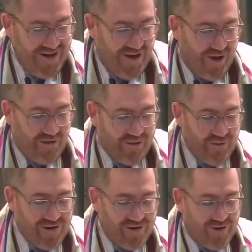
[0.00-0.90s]
All the
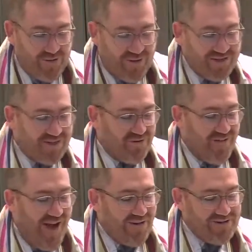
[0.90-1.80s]
world was the
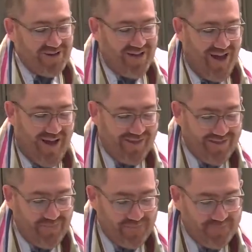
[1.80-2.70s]
rousing
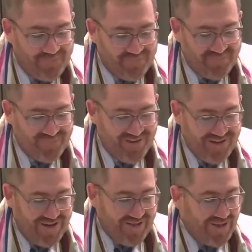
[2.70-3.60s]
anthem.
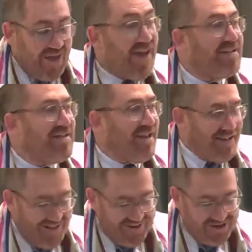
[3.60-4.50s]
In the King's
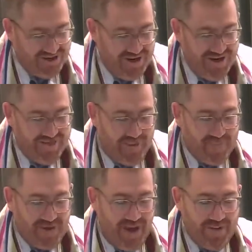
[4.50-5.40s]
English, that
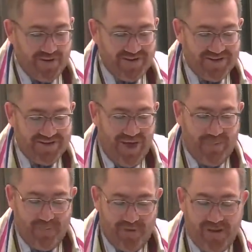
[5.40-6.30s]
became a
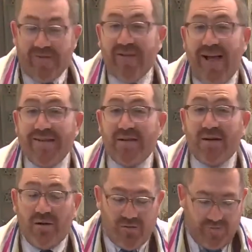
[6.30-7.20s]
staple of
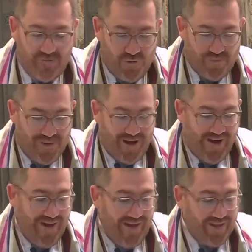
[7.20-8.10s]
classical Reform high
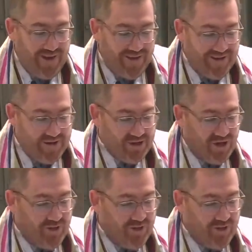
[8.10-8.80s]
holiday liturgy.